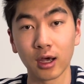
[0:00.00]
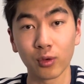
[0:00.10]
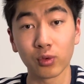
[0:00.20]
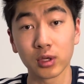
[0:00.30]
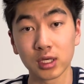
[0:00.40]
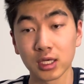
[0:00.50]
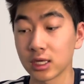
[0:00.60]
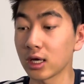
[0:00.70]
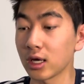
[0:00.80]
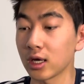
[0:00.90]
we
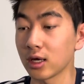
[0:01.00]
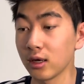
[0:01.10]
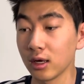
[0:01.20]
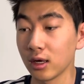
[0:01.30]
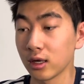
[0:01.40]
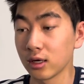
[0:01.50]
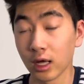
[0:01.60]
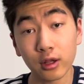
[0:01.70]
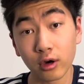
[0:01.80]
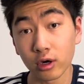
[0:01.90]
need
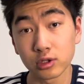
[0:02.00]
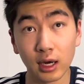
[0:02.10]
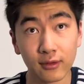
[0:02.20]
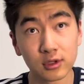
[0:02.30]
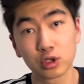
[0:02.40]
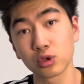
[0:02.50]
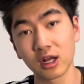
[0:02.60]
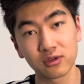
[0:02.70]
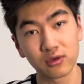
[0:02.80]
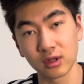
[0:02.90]
another hard drive to
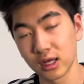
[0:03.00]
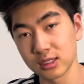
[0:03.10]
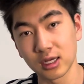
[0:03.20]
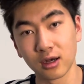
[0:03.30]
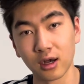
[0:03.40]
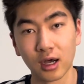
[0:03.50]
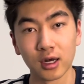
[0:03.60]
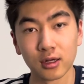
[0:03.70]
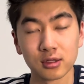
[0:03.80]
transfer that data on